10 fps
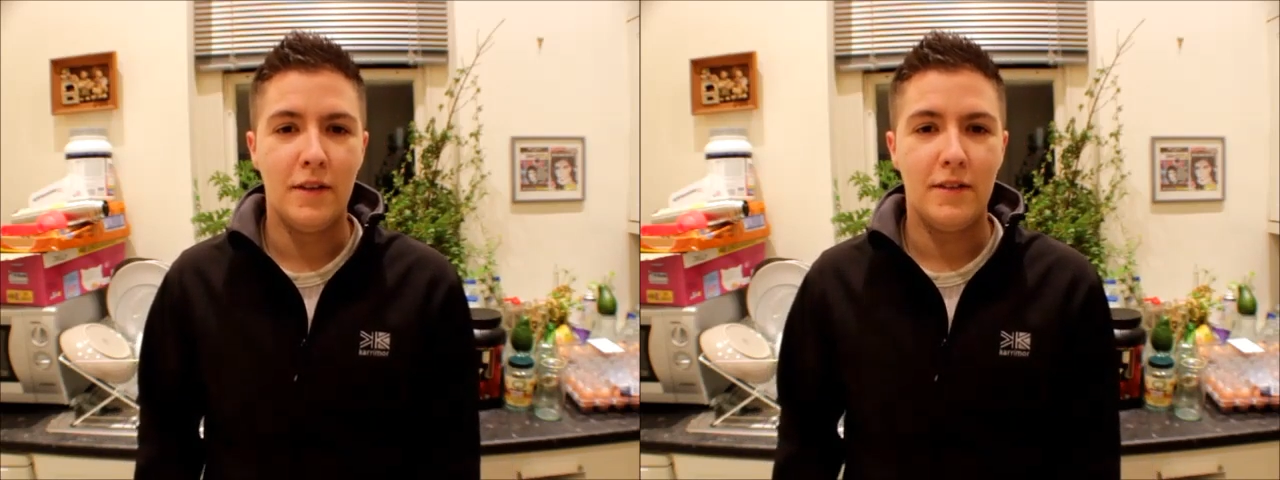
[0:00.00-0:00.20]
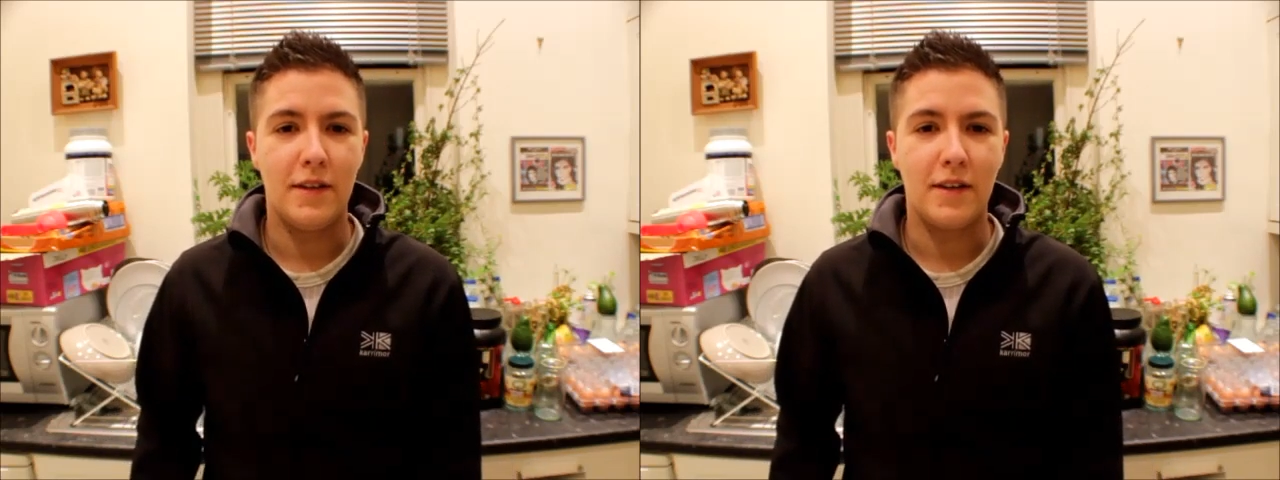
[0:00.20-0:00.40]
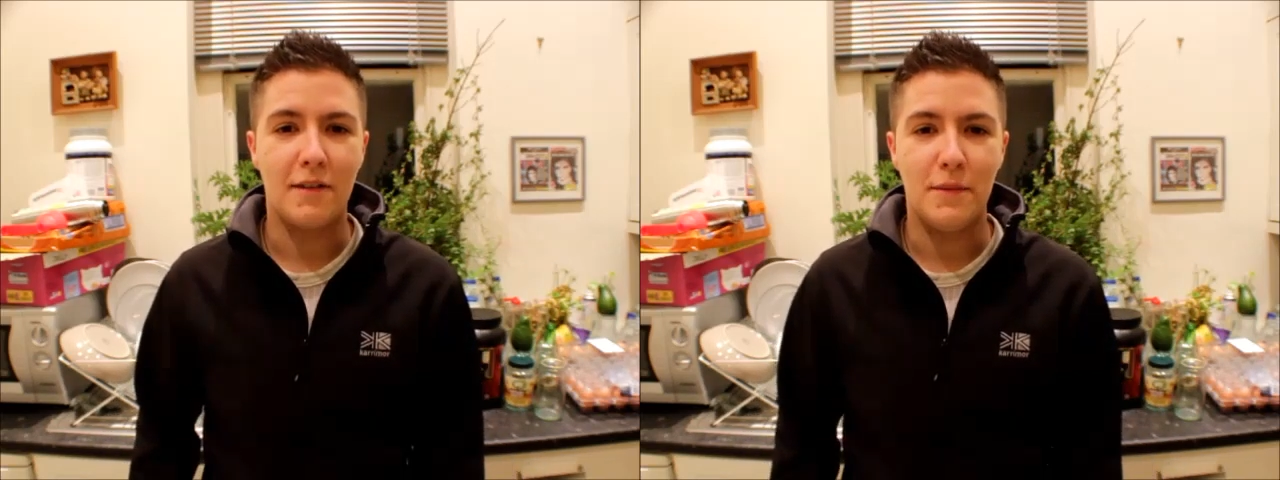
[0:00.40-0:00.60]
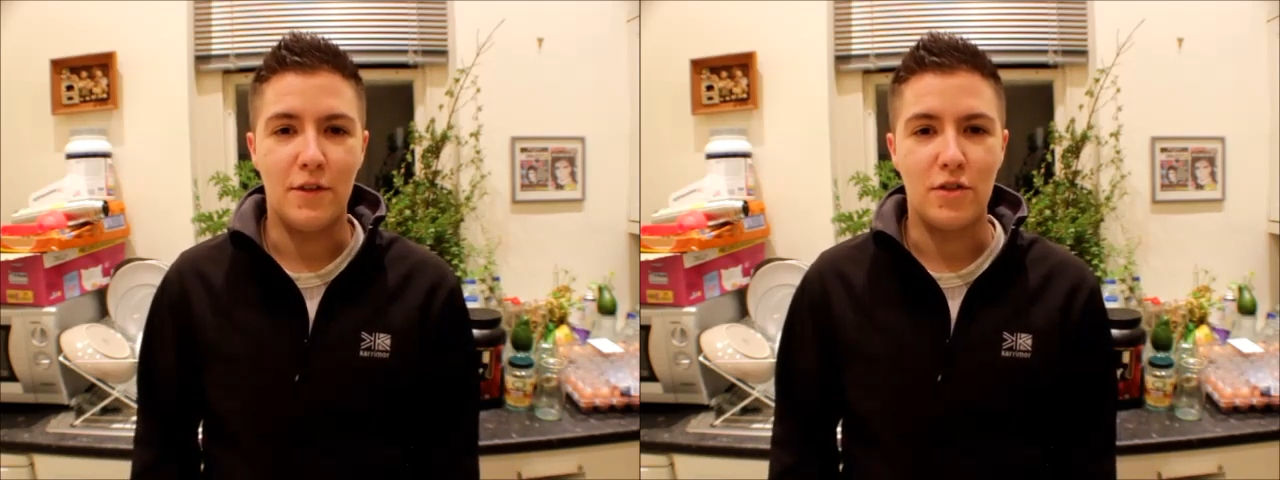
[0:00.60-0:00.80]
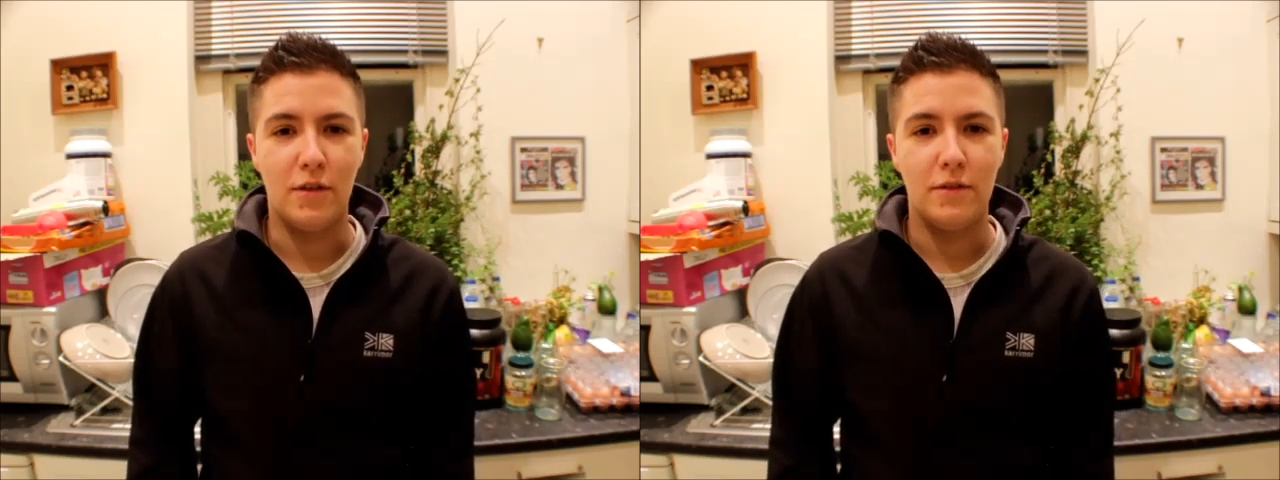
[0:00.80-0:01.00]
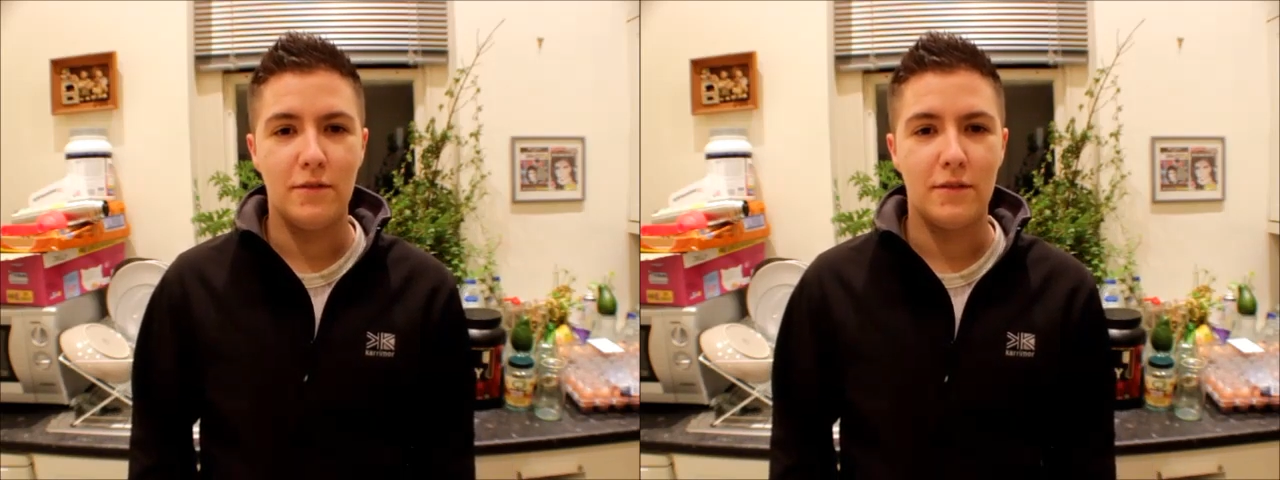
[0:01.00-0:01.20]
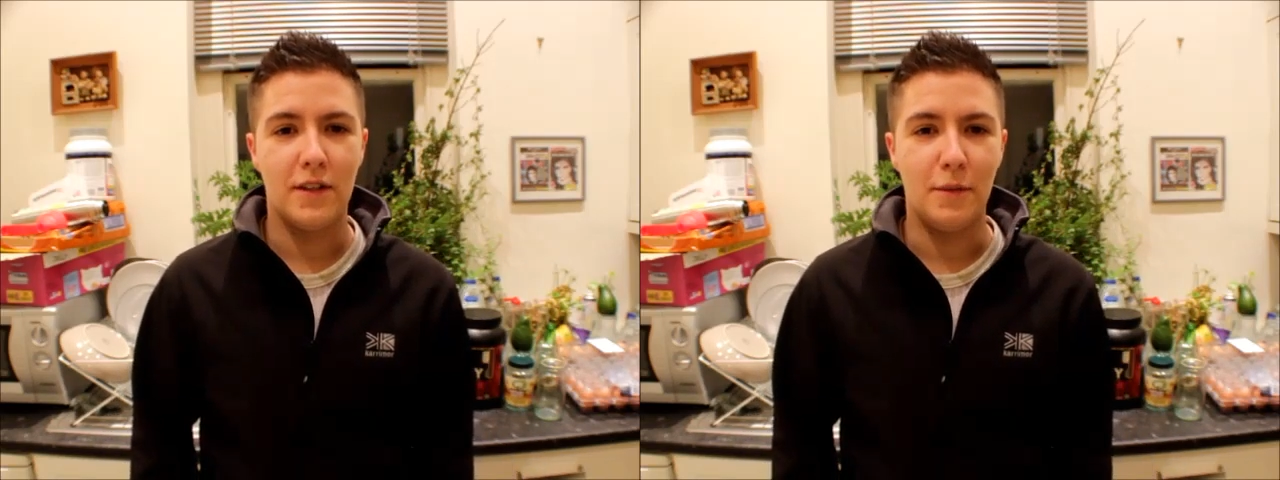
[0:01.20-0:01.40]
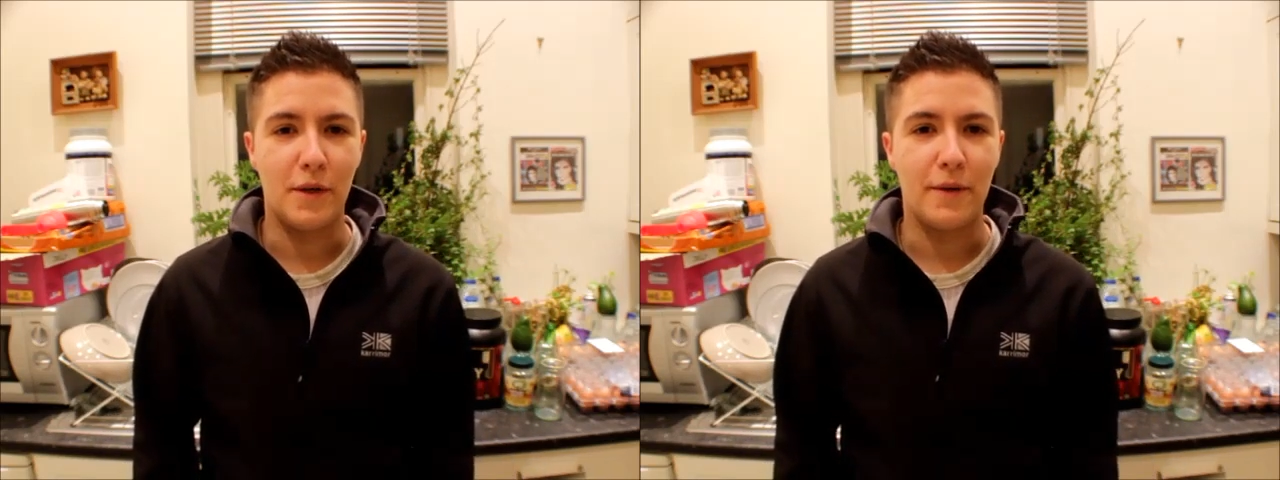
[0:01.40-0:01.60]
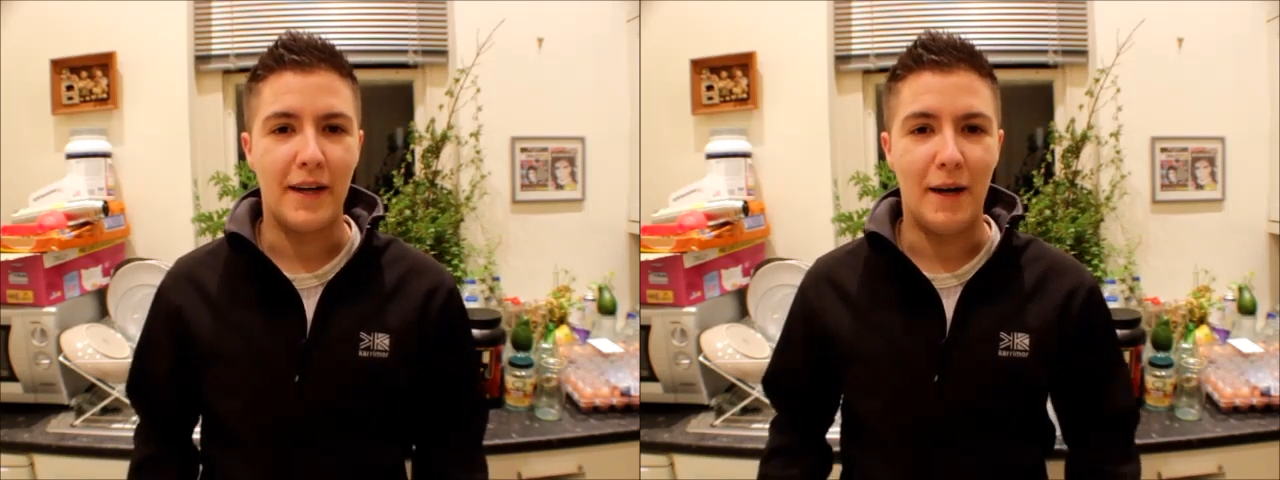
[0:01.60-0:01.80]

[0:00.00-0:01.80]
then give me a shout, and I'll be quite